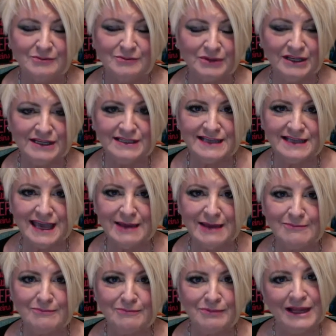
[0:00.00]
please
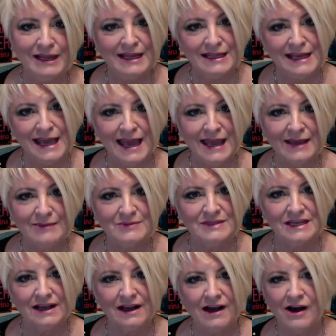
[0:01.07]
keep playing the games
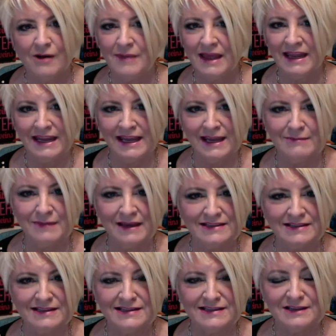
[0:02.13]
and commenting. It
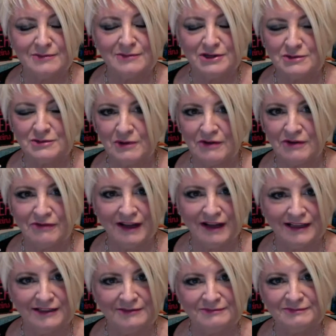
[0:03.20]
makes it so much more
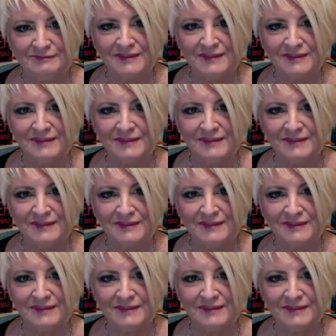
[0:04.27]
fun.